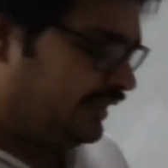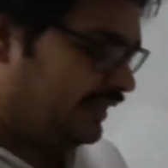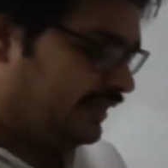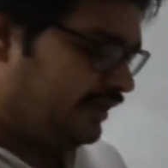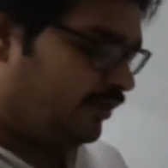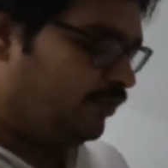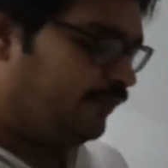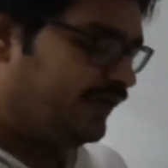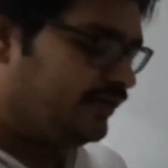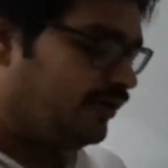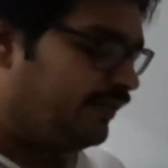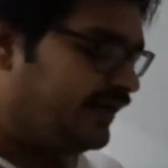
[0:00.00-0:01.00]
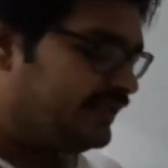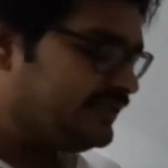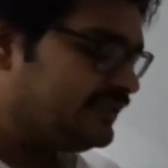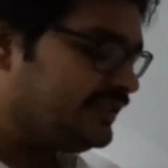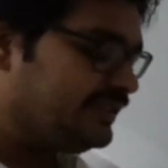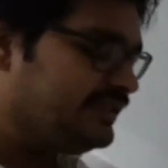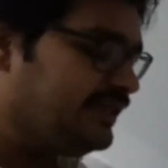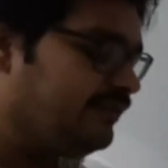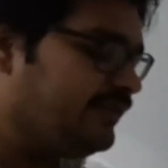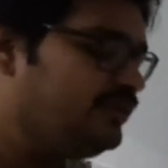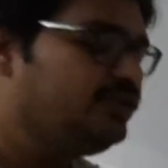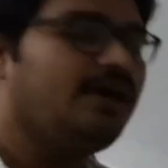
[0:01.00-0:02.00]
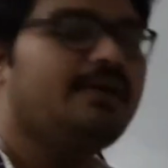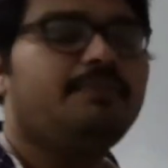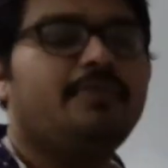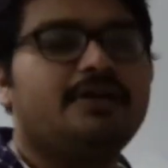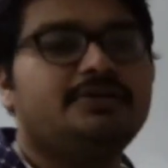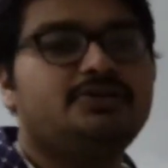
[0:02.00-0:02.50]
Now moving to our exercise number 12.2.